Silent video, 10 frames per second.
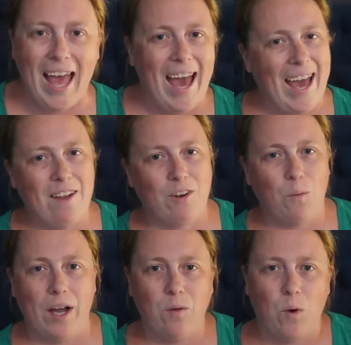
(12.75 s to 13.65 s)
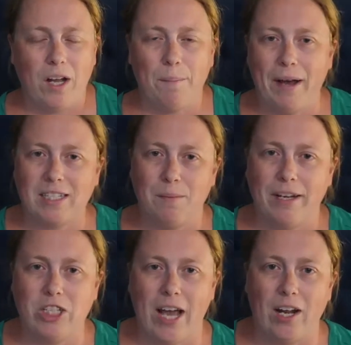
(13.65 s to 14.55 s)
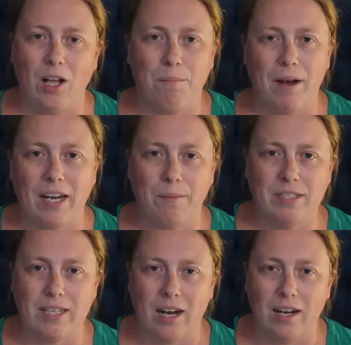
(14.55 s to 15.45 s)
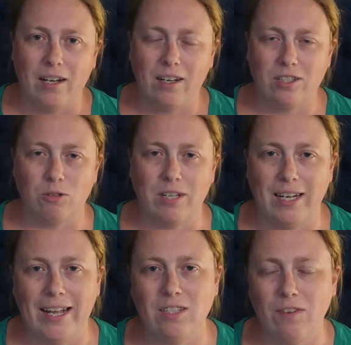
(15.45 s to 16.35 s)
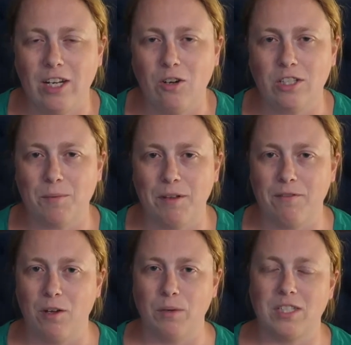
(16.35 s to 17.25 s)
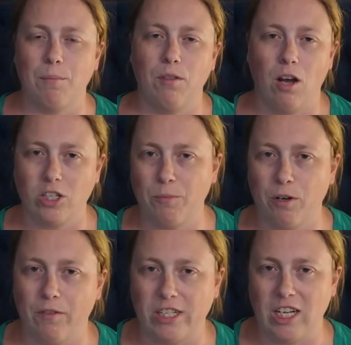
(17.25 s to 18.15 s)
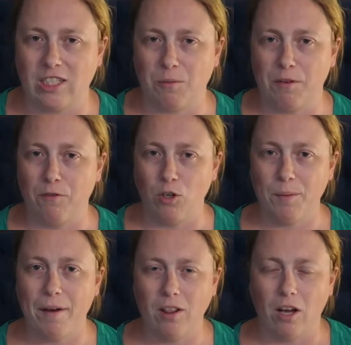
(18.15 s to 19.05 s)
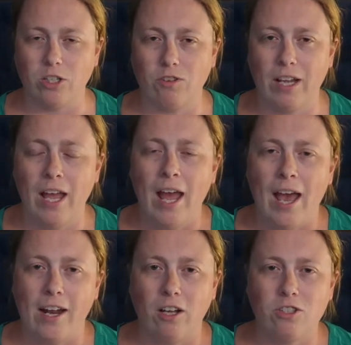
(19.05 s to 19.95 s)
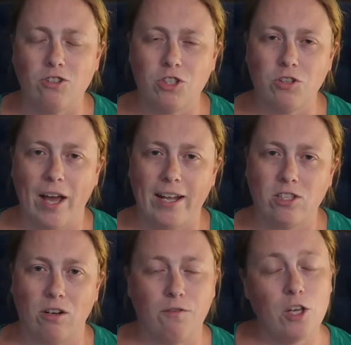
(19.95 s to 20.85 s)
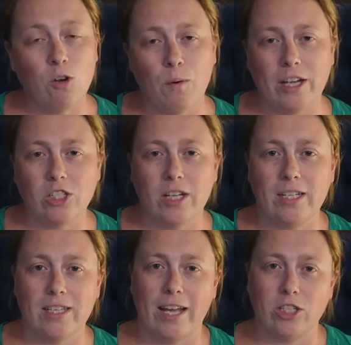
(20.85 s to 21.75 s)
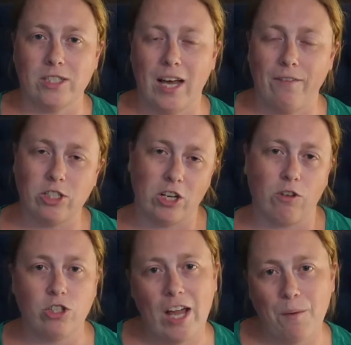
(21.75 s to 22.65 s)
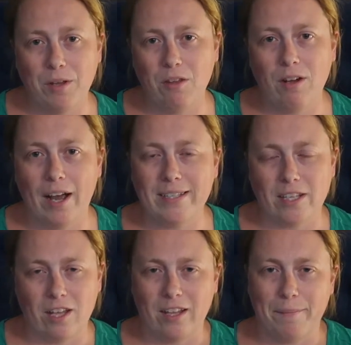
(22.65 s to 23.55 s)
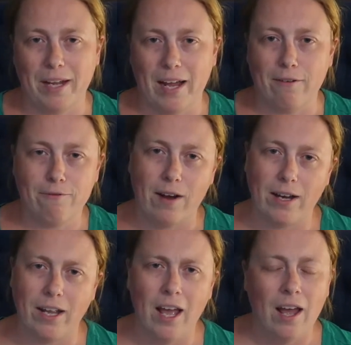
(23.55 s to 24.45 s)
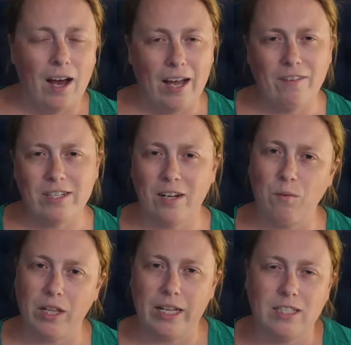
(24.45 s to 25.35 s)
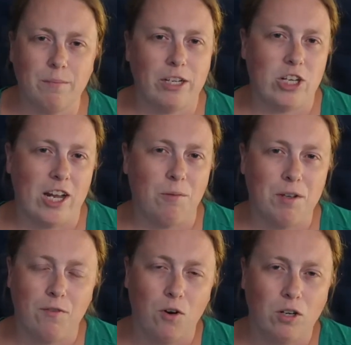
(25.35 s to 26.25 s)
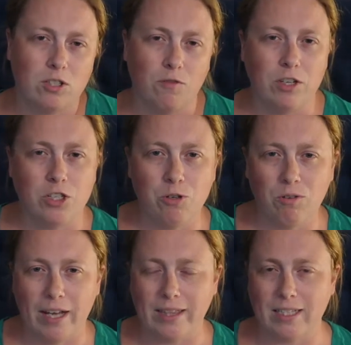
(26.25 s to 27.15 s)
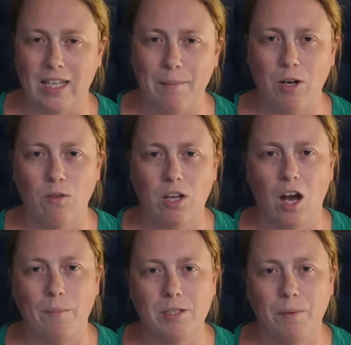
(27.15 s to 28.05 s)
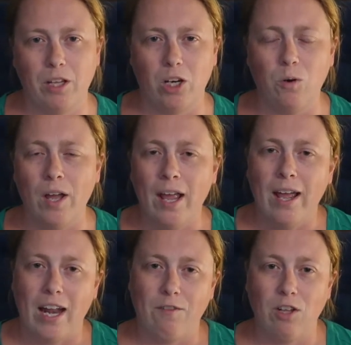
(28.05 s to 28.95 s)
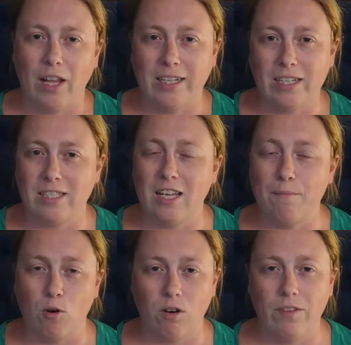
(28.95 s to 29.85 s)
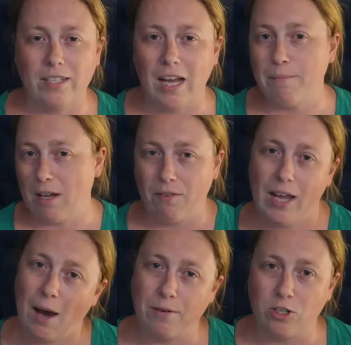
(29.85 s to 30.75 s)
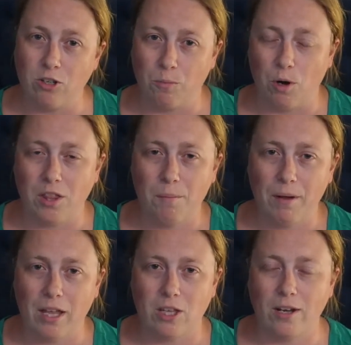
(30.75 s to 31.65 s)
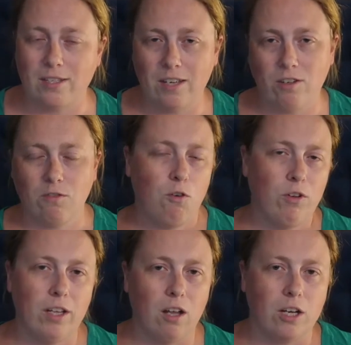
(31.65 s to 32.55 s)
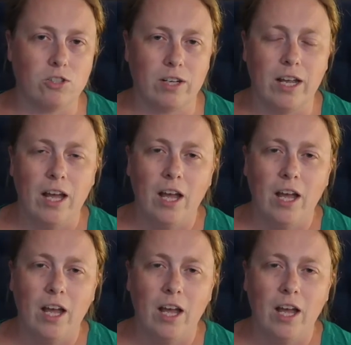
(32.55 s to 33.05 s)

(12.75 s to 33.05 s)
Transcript: Hey everyone, welcome back to my channel. My name is Sarah. So today's video is going to be filled with some laundry motivation. It's going to be folding my laundry and also answer a few questions and just have a general chat with you guys. I thought that'd be kind of fun. I haven't done one of these on my channel before, so if you do like this, let me know in the comments below. And if you'd like to see more of these, I'm definitely happy to do more of them, but I thought instead of just folding laundry,